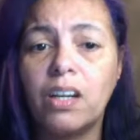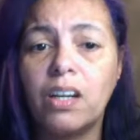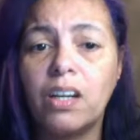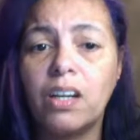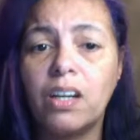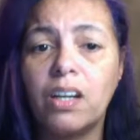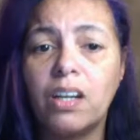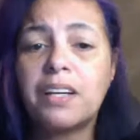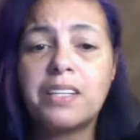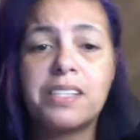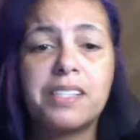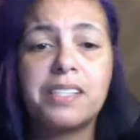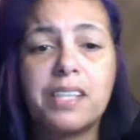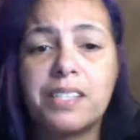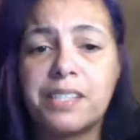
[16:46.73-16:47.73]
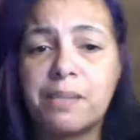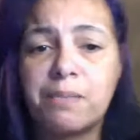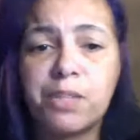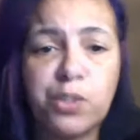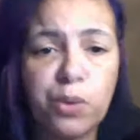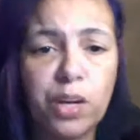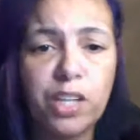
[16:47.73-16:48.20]
I'm not going to send some
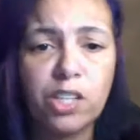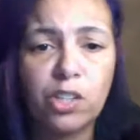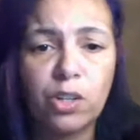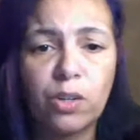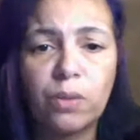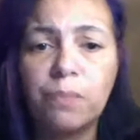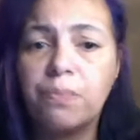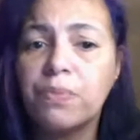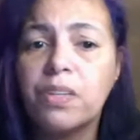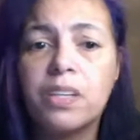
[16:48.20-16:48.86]
stranger.